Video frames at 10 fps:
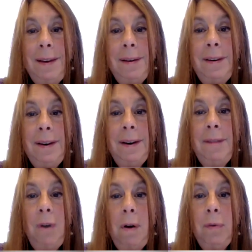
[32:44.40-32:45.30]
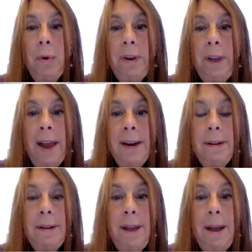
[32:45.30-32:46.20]
Did evolve
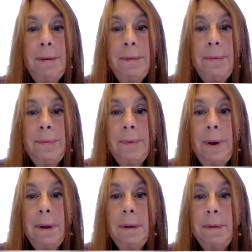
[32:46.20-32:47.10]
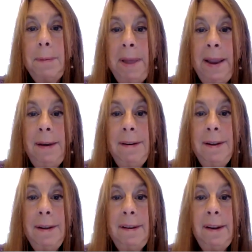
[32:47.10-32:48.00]
organically out of the
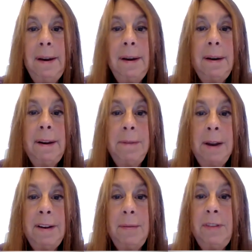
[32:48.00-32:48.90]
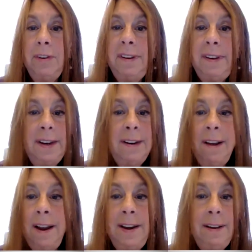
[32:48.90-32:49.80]
paintings, and sometimes I would just see a
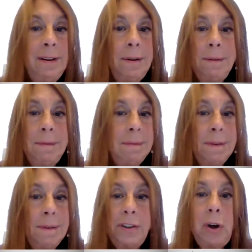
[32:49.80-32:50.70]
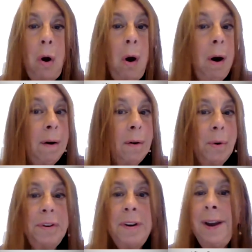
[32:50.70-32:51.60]
tiny little star or
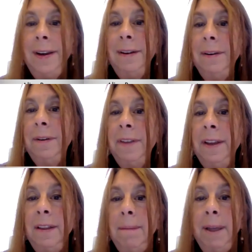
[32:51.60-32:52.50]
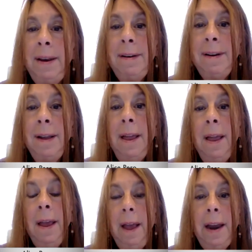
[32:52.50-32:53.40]
a tiny little thing in the painting,
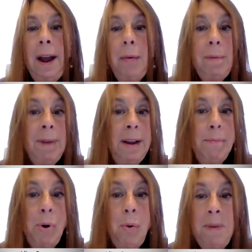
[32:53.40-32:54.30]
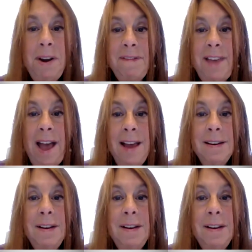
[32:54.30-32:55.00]
and I would make a poem out of that.